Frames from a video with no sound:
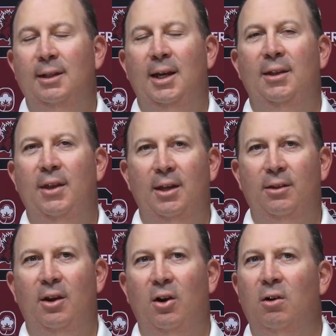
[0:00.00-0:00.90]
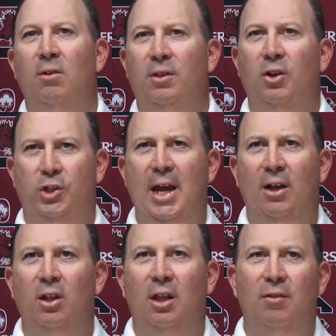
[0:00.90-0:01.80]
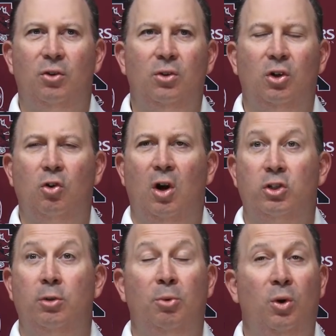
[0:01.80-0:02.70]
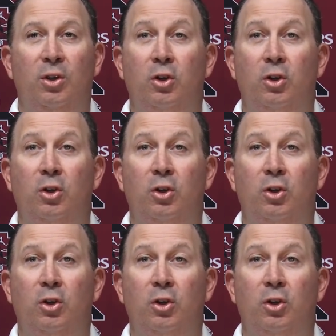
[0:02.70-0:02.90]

and then their talent level across the board.